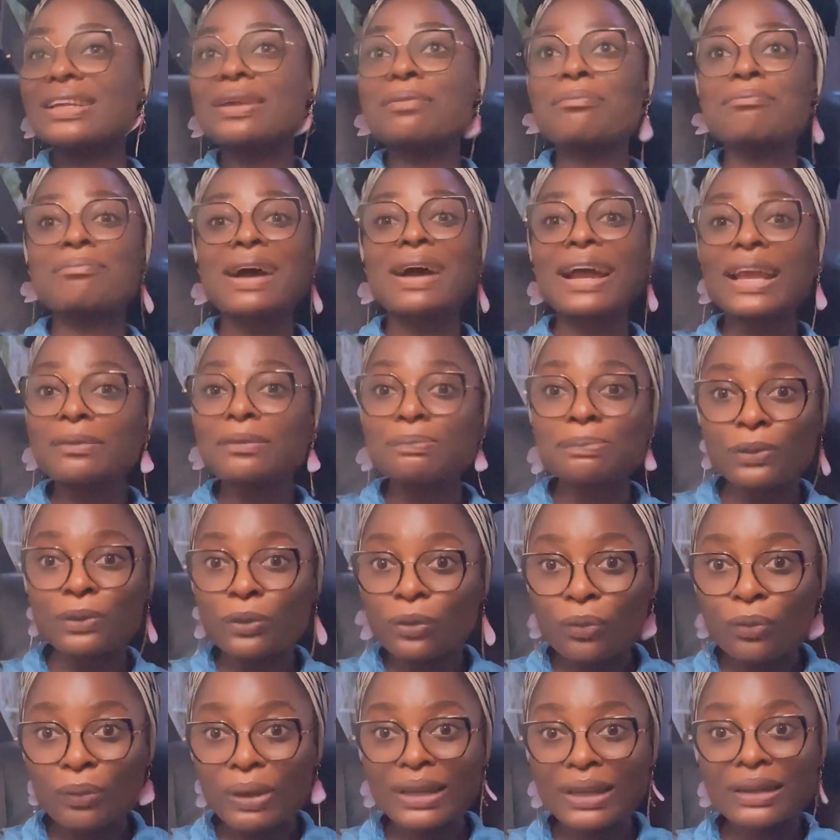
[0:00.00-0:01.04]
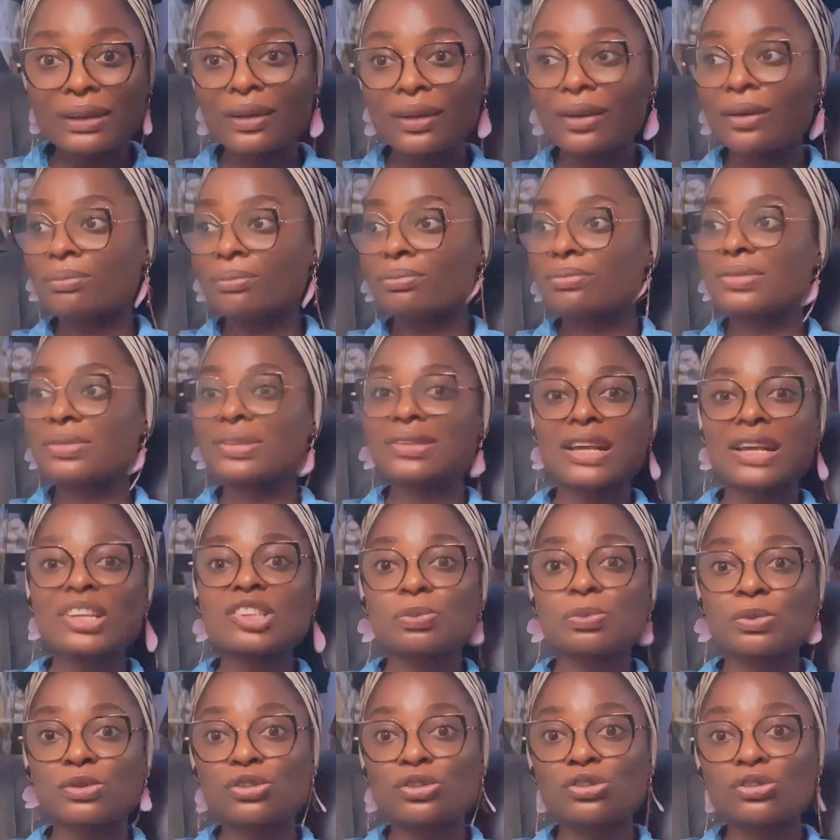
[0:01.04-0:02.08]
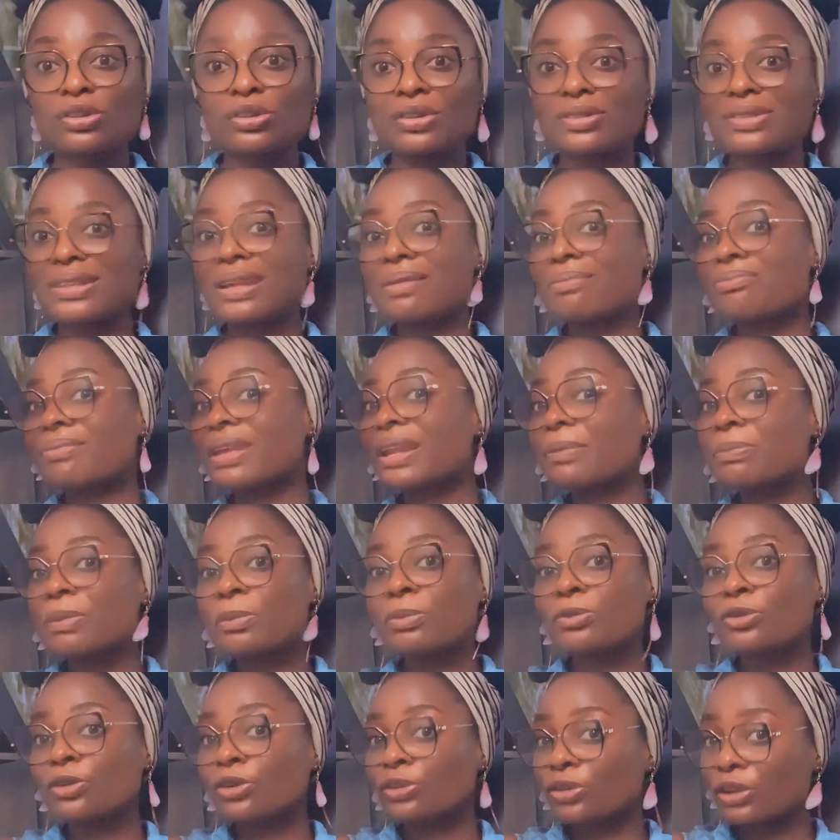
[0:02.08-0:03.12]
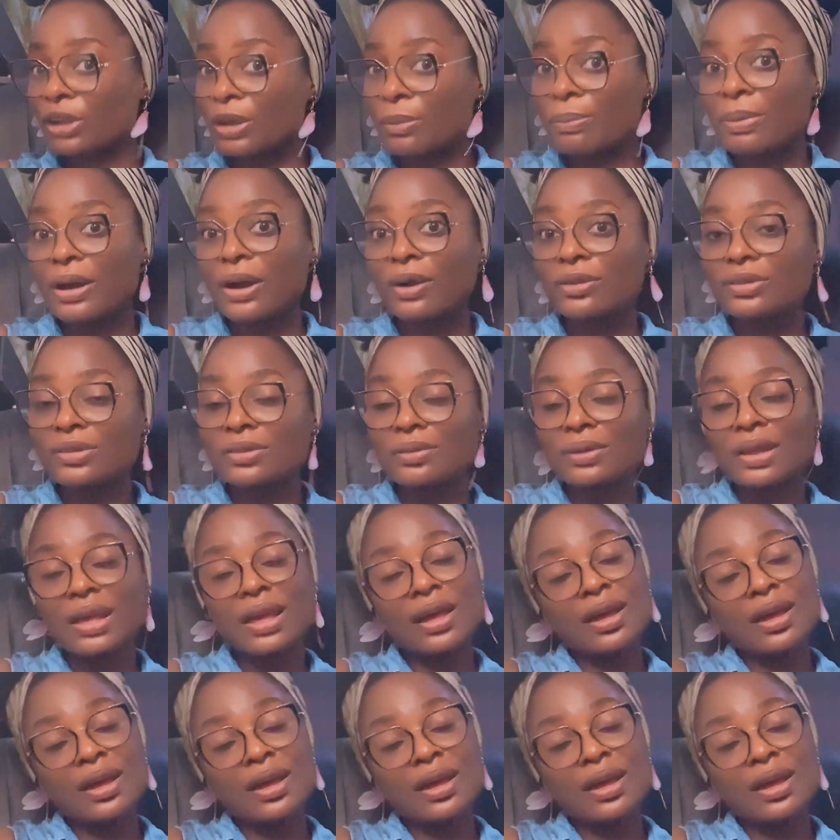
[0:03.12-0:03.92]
Mind-blowing sex that many people don't talk about.